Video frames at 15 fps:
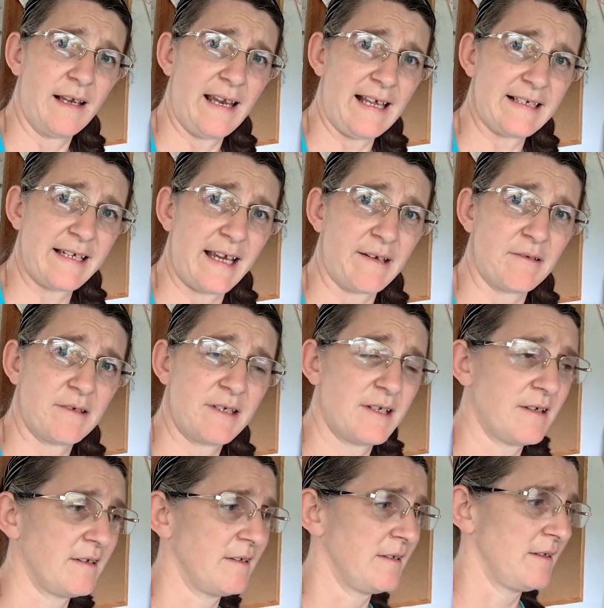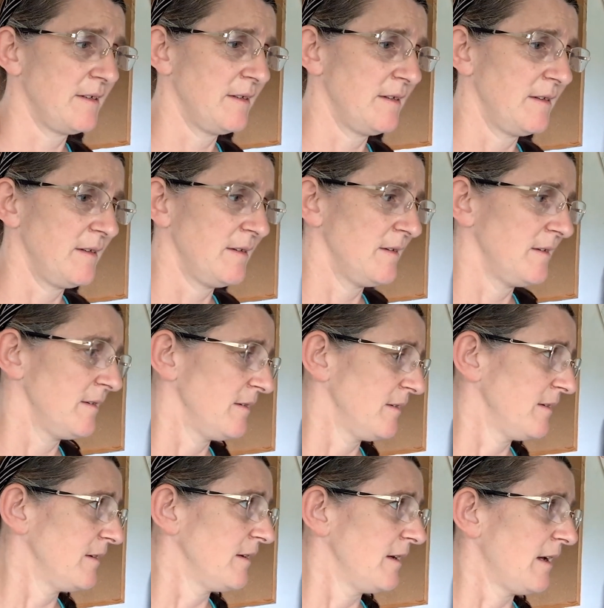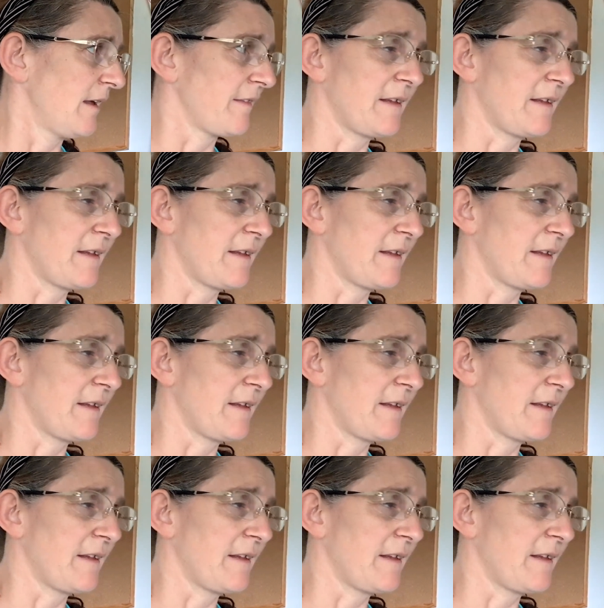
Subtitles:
let out. I